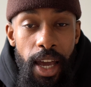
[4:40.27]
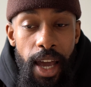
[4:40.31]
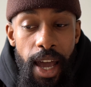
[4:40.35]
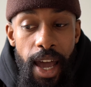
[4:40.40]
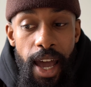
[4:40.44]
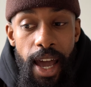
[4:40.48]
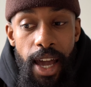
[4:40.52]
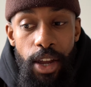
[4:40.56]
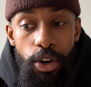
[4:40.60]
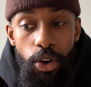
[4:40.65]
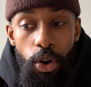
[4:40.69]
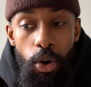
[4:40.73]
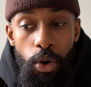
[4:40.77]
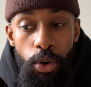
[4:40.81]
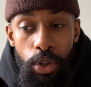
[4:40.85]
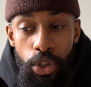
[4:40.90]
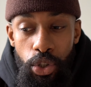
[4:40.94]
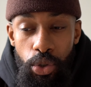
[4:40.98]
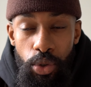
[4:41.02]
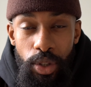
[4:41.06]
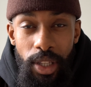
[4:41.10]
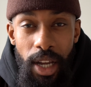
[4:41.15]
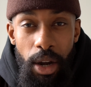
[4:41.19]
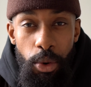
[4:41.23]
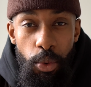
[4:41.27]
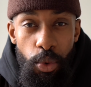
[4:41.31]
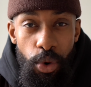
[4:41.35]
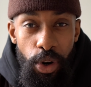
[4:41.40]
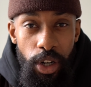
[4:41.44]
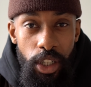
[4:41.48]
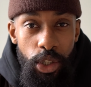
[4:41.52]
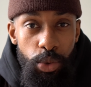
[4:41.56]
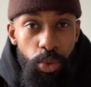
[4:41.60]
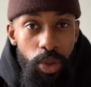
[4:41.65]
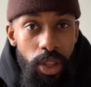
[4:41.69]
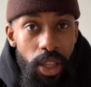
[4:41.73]
and also that
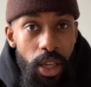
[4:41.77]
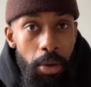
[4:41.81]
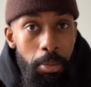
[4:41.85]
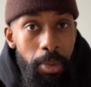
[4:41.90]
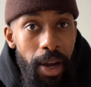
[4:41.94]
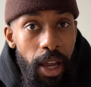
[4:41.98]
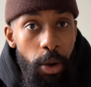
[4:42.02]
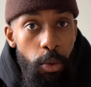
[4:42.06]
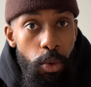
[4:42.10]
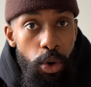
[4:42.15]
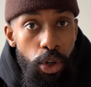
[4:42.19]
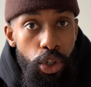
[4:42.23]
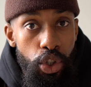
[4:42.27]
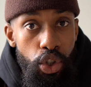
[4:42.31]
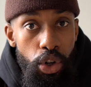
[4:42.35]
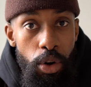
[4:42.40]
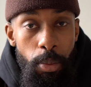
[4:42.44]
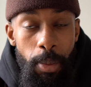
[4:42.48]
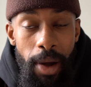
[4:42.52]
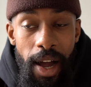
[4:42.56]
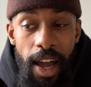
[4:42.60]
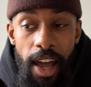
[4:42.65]
works within my wardrobe.